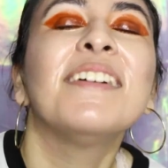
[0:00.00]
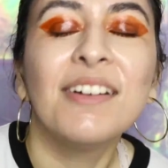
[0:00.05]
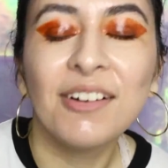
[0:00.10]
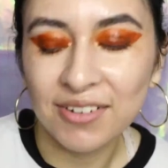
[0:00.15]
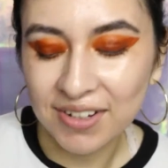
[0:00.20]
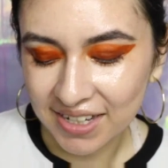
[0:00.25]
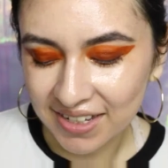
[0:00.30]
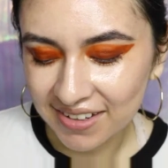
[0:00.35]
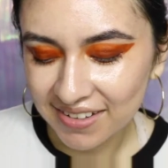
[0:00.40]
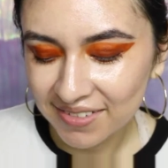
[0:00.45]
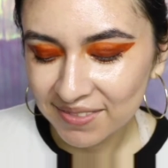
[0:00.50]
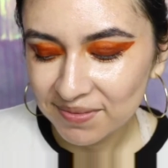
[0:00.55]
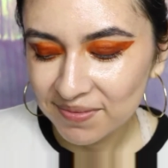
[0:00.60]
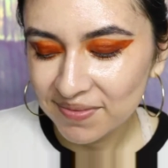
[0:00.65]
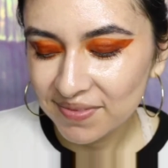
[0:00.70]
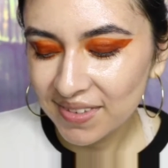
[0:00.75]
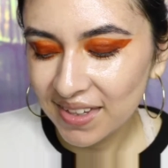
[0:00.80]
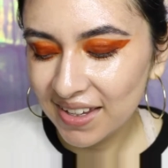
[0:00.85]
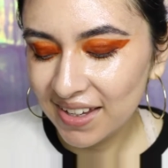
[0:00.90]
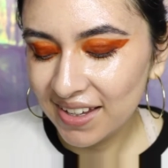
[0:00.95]
Okay,
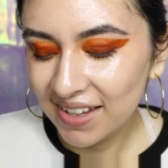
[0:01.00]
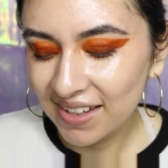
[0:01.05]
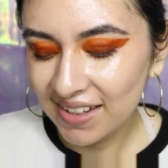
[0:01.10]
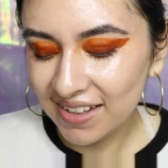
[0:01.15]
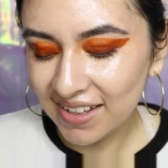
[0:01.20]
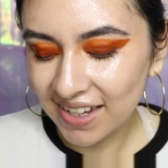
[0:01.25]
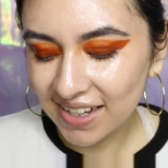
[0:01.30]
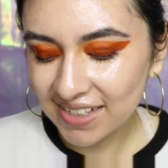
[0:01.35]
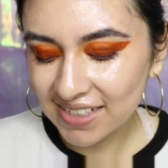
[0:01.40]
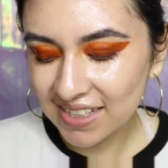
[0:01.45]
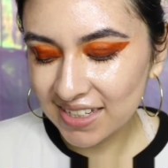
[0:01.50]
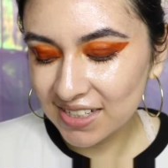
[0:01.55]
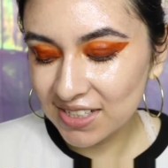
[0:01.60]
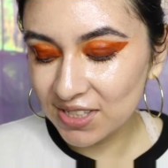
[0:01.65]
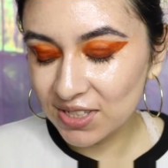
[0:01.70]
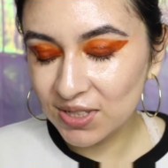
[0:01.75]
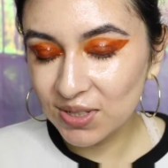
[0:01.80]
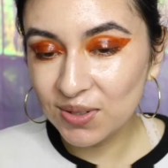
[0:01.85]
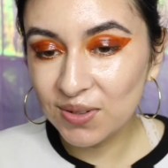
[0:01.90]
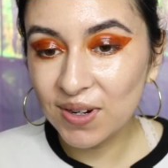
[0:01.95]
next
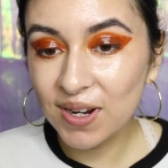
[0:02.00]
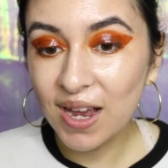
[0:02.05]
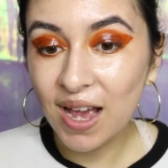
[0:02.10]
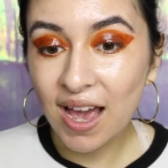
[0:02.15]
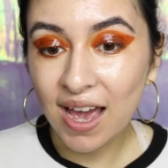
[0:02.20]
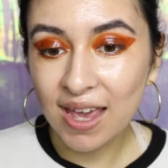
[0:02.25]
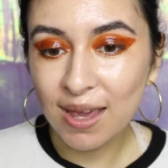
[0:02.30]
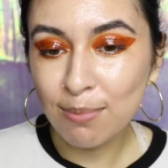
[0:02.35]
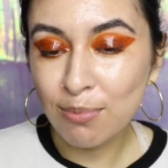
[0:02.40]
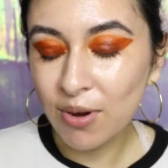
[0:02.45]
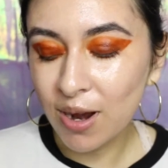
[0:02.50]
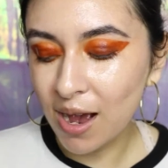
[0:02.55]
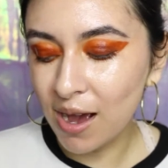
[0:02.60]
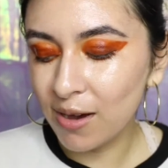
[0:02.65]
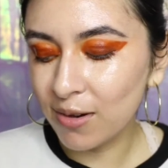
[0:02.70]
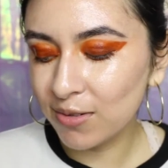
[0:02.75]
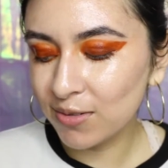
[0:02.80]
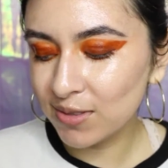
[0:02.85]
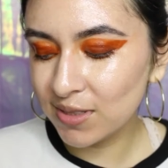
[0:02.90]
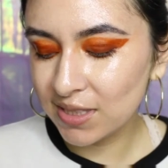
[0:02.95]
let's do our
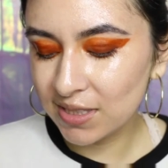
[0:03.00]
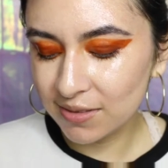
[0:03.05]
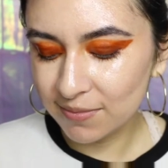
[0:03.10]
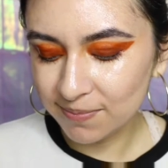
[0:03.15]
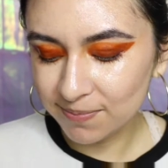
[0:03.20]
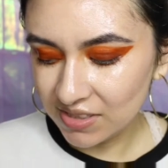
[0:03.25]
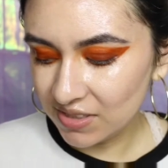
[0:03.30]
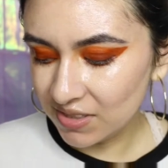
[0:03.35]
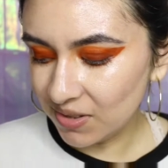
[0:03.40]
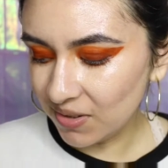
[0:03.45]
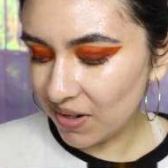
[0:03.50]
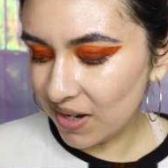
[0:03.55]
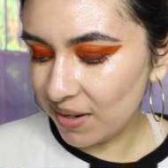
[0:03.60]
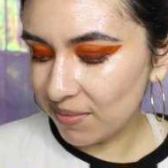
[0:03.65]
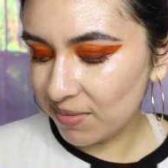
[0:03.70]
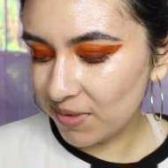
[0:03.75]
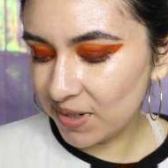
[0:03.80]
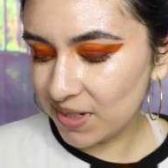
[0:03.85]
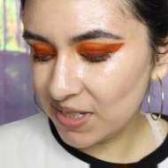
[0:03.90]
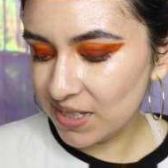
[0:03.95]
eyebrows. So
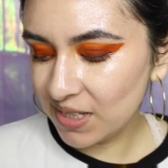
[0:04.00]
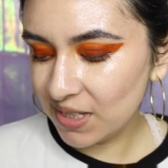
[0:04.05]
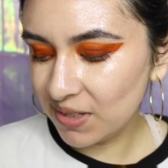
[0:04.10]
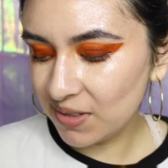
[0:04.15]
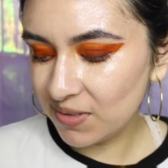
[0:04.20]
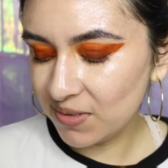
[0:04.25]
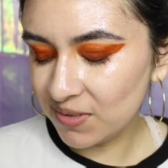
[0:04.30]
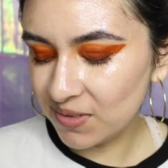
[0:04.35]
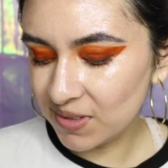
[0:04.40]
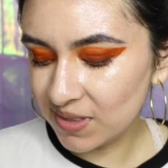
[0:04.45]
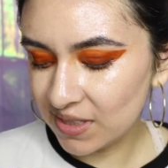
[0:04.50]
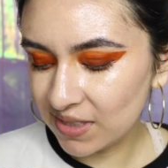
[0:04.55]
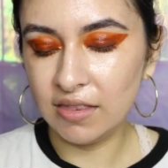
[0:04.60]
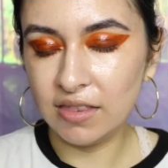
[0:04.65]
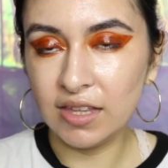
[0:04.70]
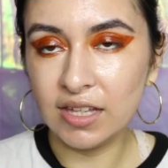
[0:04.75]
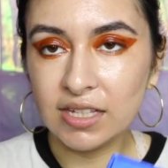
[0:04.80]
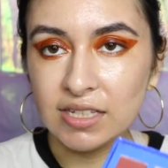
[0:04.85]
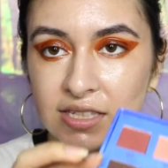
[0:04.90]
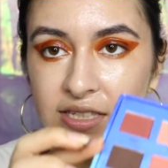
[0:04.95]
I'm going to use
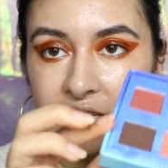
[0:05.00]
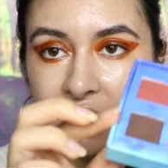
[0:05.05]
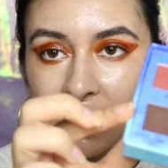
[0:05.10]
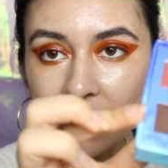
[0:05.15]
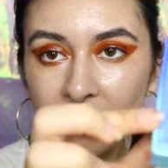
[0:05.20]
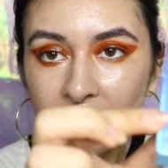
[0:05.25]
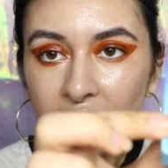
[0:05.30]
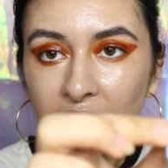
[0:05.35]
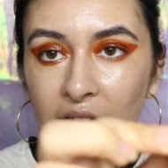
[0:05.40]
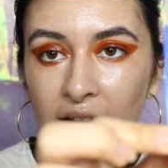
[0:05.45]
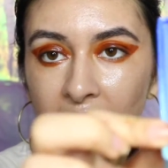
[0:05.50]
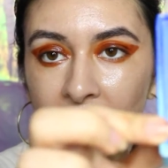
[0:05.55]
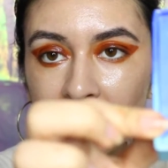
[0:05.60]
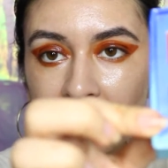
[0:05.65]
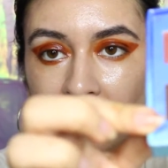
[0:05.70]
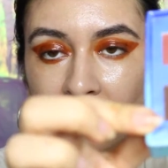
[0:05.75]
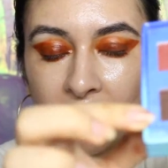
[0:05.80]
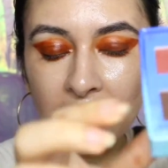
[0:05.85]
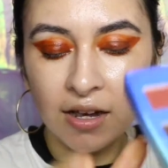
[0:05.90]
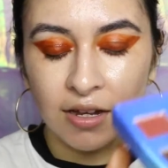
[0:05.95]
this color
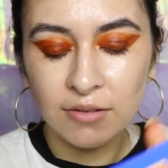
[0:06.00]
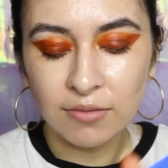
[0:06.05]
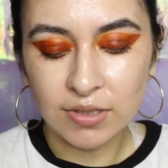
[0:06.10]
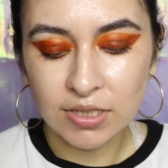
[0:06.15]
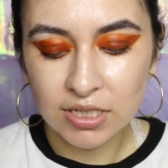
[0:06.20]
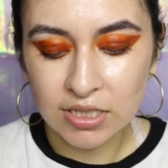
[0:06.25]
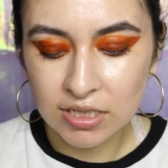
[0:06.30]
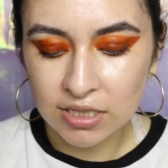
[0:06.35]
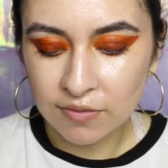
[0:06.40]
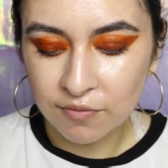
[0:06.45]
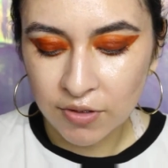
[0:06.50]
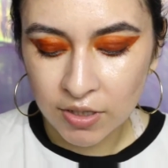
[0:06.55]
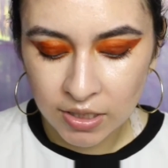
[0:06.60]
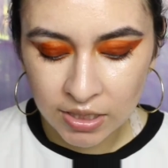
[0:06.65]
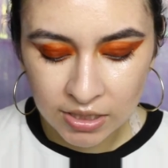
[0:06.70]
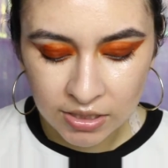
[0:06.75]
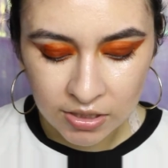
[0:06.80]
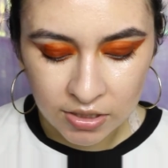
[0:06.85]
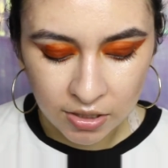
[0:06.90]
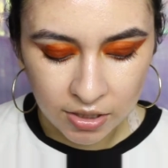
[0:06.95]
Icon, which is a
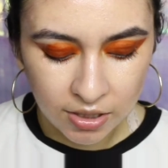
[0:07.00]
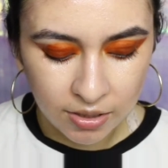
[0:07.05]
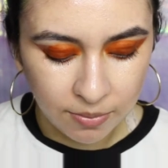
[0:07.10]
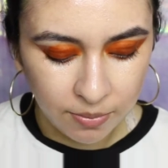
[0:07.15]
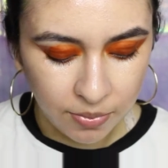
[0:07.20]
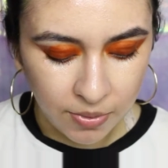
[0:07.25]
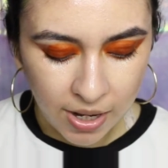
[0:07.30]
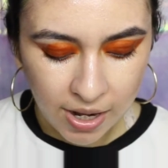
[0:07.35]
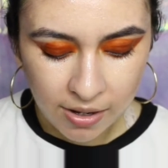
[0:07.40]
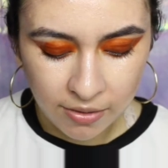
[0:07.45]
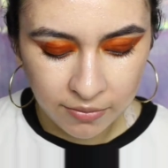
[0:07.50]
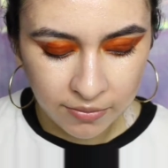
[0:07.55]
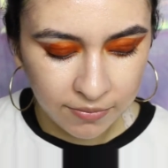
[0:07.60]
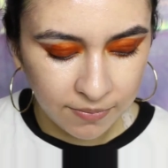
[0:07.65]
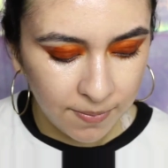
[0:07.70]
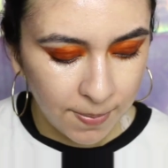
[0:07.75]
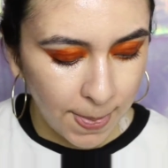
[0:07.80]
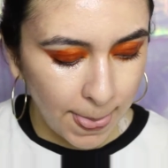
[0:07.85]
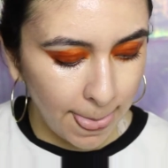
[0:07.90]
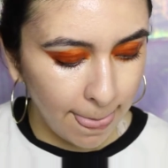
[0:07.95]
very dark
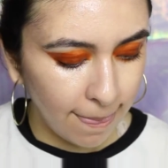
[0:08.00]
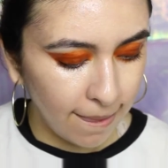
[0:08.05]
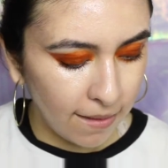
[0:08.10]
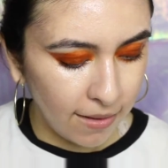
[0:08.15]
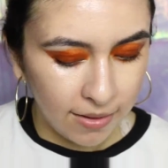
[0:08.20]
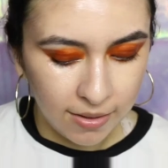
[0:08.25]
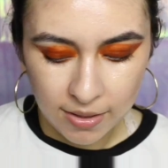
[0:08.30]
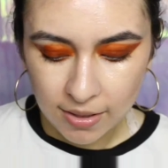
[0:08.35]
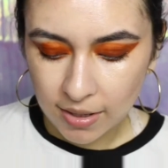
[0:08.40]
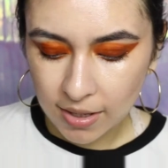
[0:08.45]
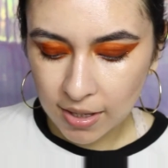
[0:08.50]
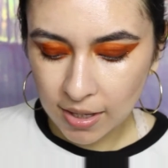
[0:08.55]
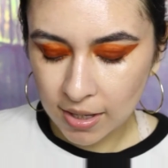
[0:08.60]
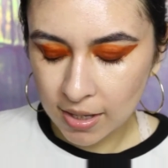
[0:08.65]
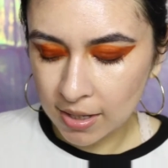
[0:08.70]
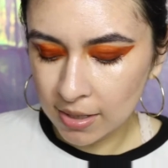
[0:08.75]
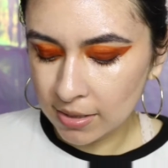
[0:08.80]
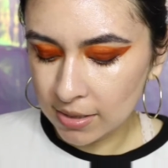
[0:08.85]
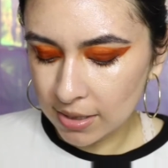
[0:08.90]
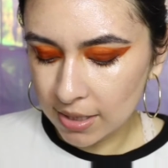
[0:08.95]
brown.
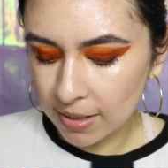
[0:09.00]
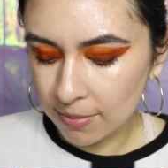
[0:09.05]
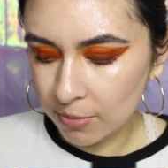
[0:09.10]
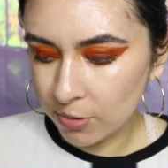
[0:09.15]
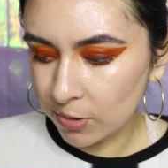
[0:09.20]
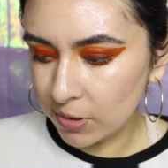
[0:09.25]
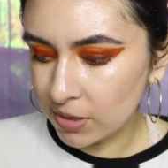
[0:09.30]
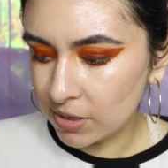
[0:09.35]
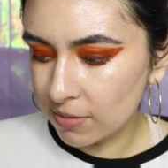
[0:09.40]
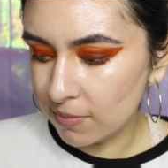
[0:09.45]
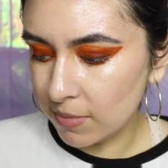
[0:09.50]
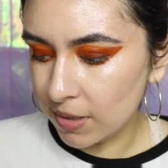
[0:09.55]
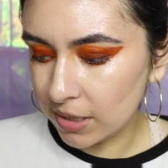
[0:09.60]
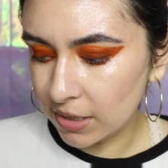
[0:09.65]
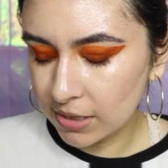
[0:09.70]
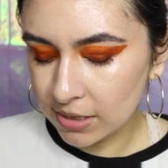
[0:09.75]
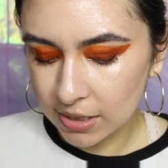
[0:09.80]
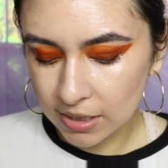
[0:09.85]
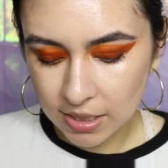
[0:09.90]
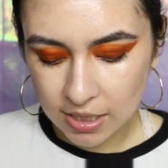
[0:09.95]
And I'm going to
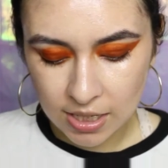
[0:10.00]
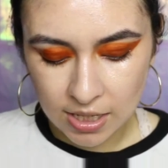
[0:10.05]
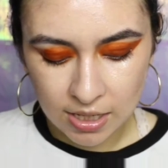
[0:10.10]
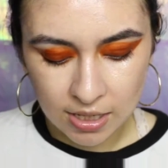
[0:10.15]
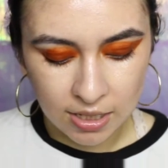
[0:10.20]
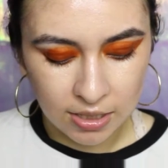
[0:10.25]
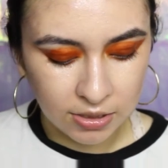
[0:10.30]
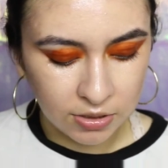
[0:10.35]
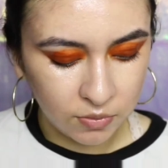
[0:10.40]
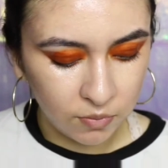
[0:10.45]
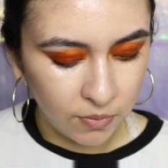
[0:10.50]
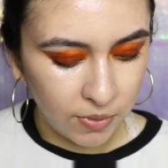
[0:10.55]
mix it in as